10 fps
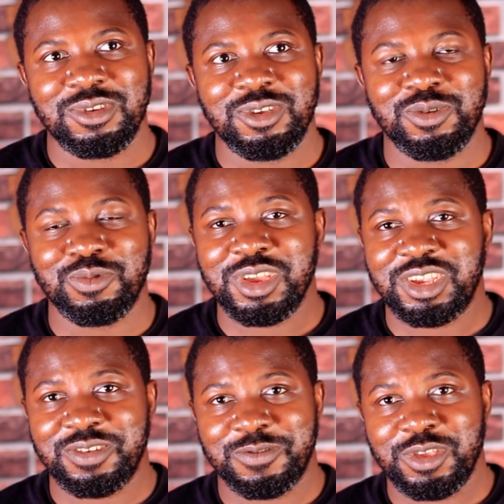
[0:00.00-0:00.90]

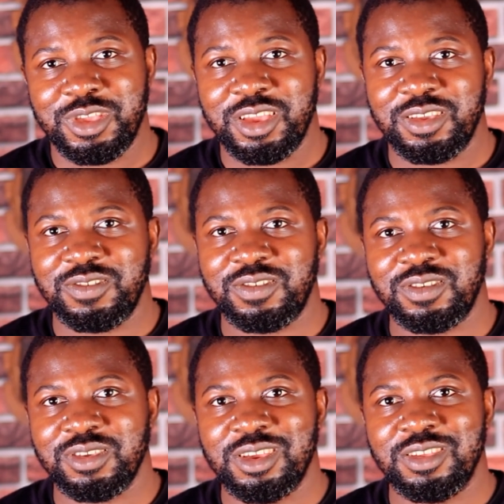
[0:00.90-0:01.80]
raging for
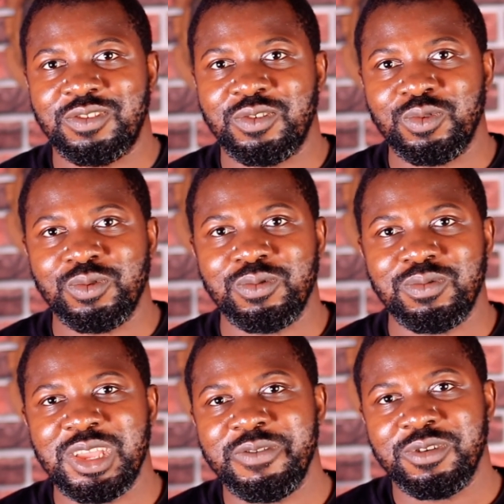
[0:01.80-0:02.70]
years, to
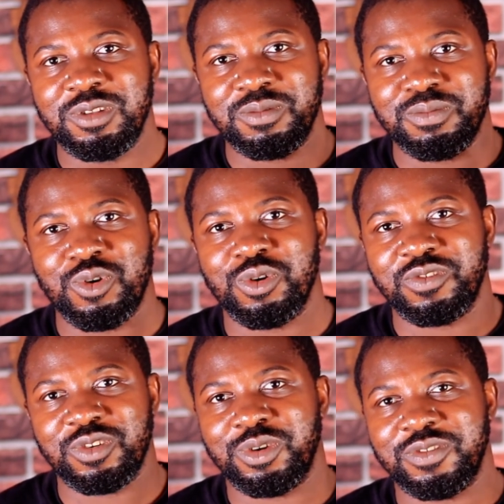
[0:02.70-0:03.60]
even more
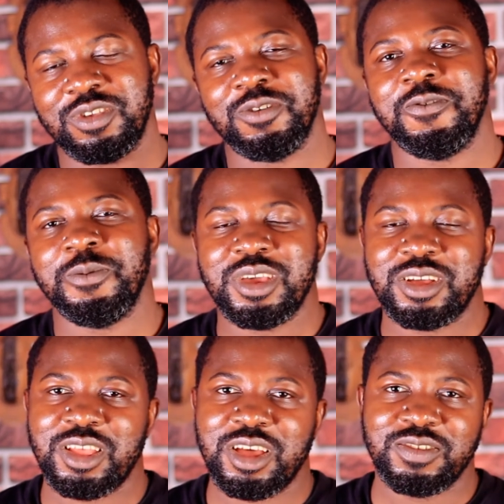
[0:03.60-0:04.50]
serious xenophobic
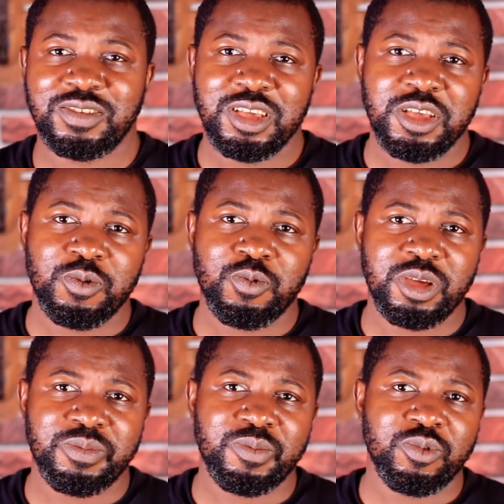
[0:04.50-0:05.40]
attacks
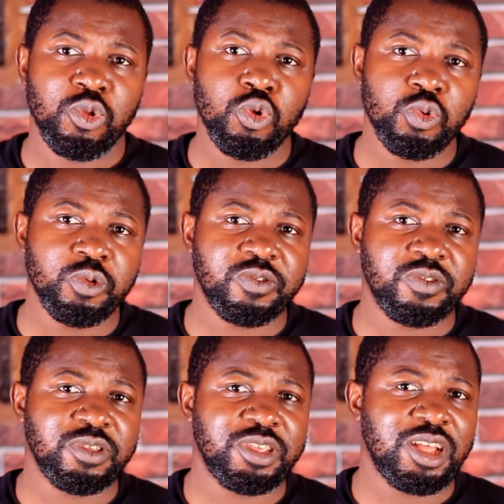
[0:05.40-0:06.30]
where people
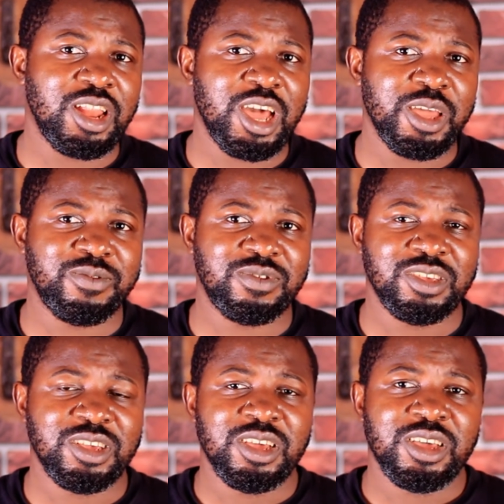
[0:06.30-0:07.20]
lose their lives
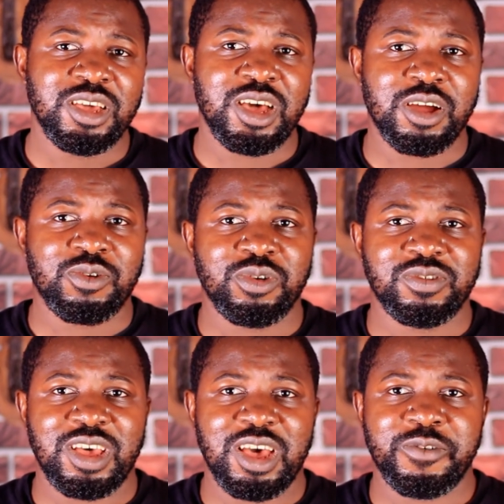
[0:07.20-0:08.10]

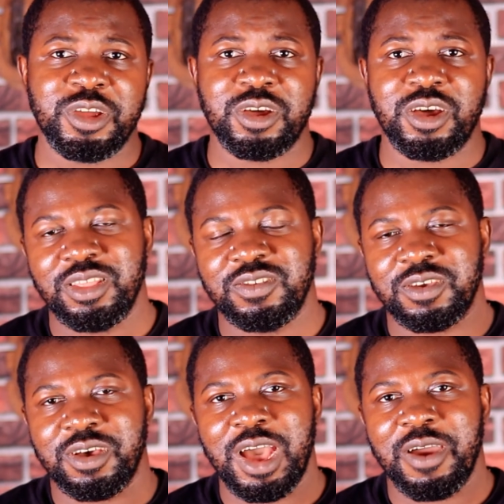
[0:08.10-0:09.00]
across Africa. And these
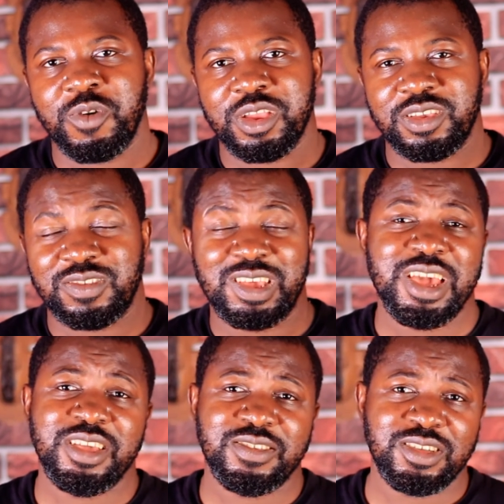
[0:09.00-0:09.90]
are Africans
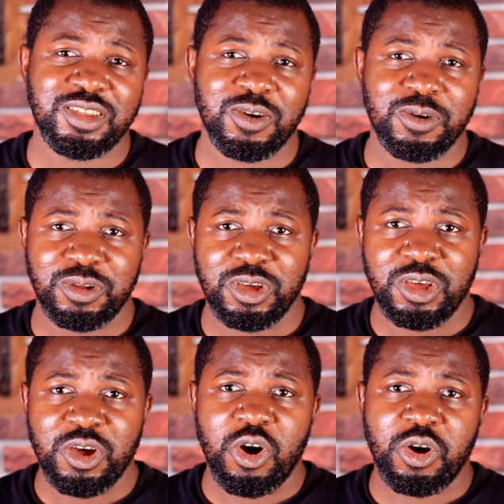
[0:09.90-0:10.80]
hating on
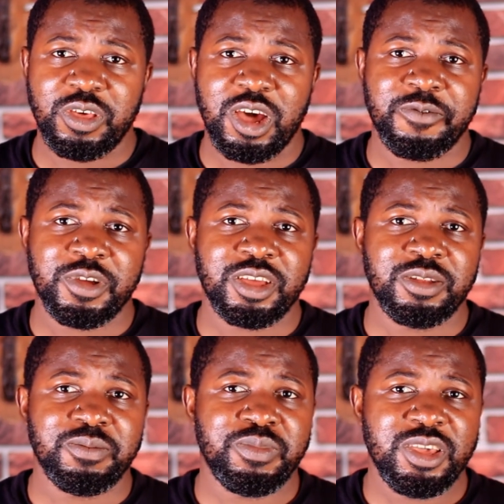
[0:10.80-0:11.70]
other
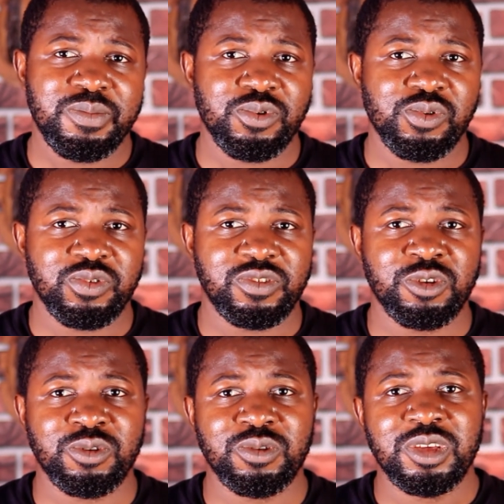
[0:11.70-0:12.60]
African people.
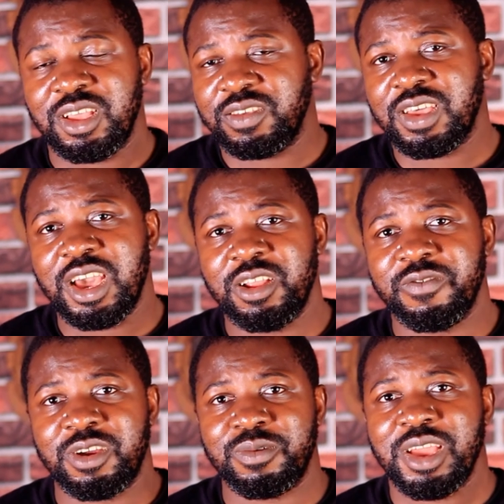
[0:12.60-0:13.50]
So that's kind
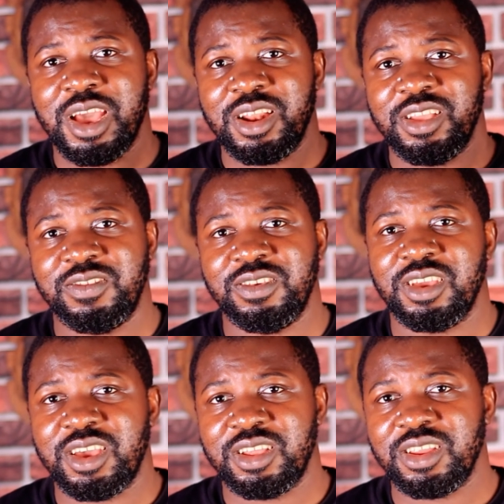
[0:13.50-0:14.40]
of a reality.
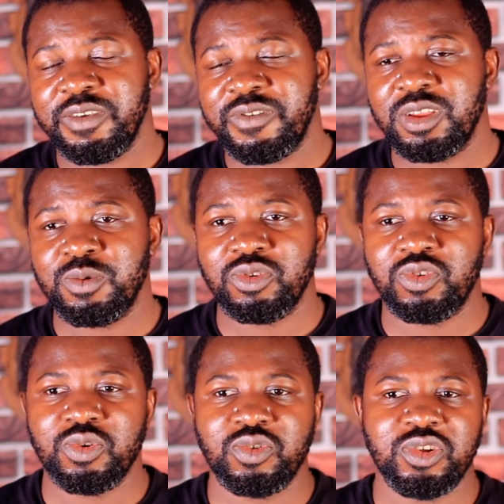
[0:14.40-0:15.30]
And if anyone
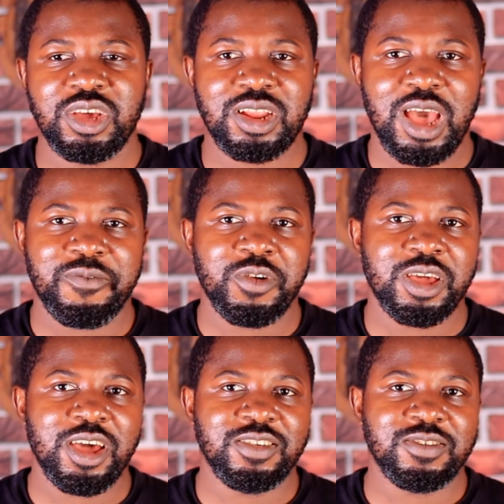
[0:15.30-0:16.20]
told you that
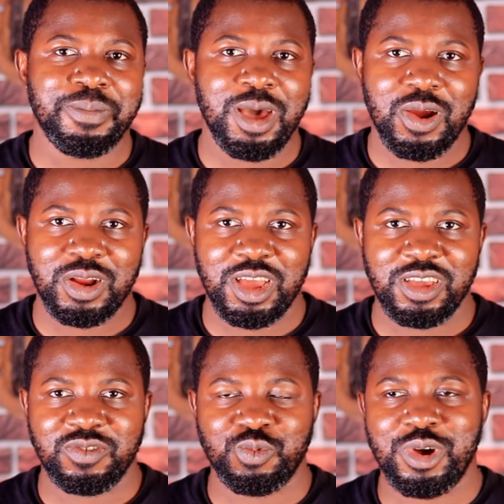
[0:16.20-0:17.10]
Africa is a
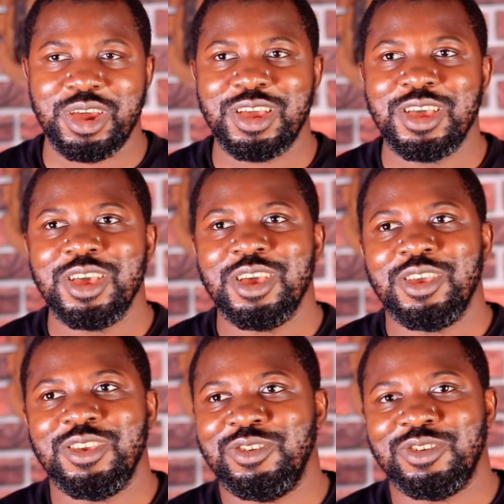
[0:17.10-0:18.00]
paradise where
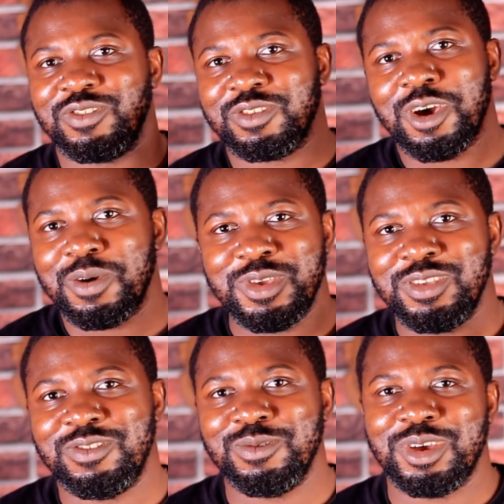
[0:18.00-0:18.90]
you just come
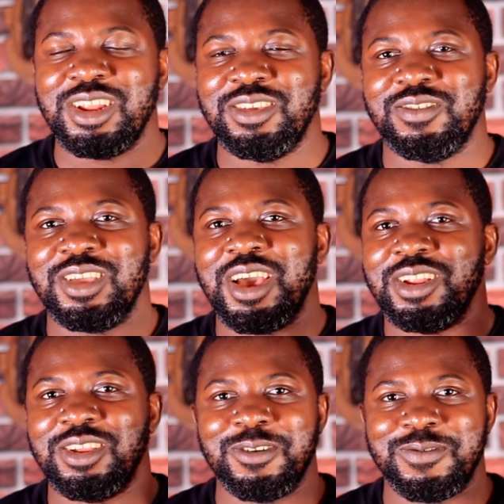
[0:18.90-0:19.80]
into and there's a
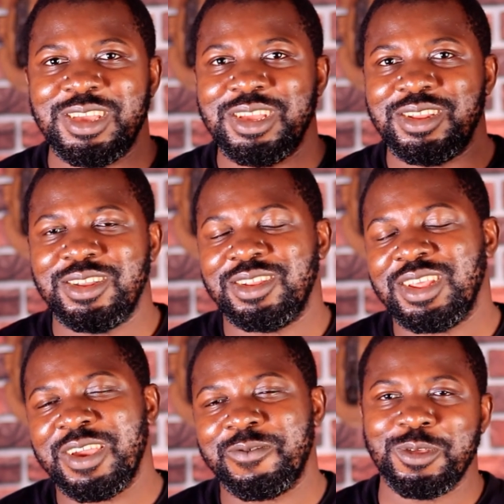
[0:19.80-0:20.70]
Garden of Eden and
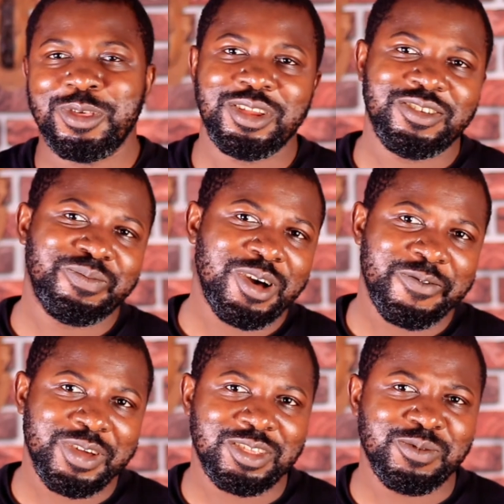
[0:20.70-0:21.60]
everything is
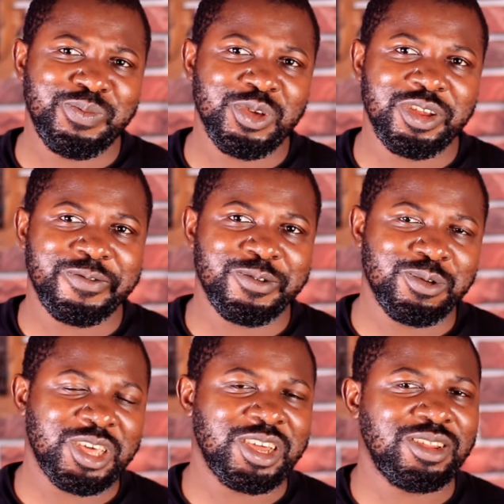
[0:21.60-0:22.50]
perfect and beautiful,
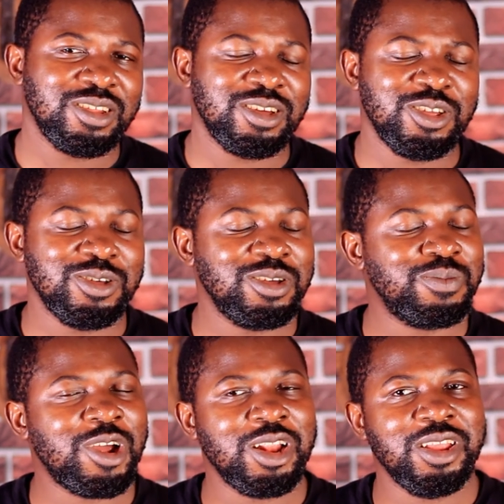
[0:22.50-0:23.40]
then they're
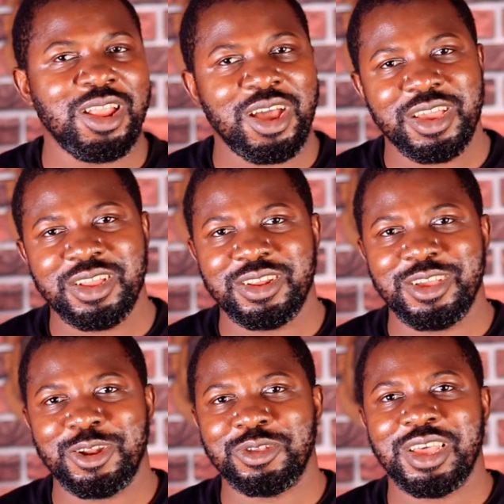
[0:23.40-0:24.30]
probably lying, and
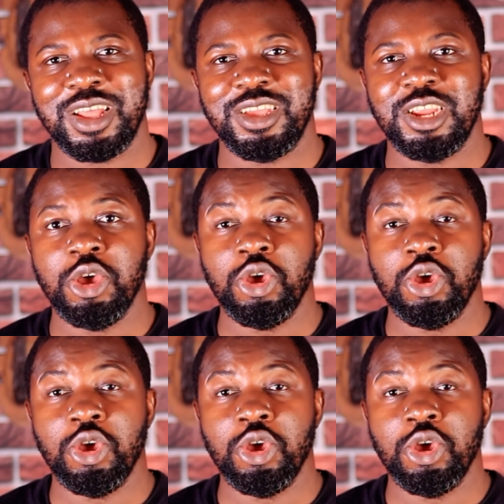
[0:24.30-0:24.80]
they're not telling